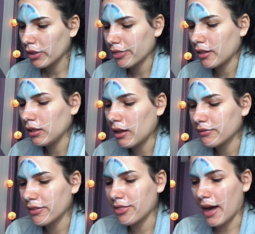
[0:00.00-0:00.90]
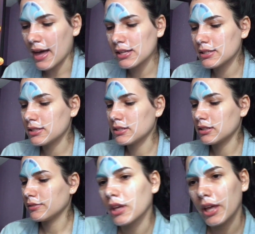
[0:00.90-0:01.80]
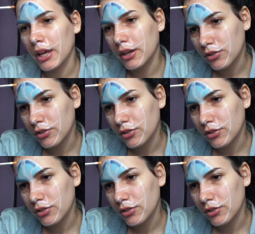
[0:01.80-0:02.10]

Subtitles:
with a Love That, and I'm gonna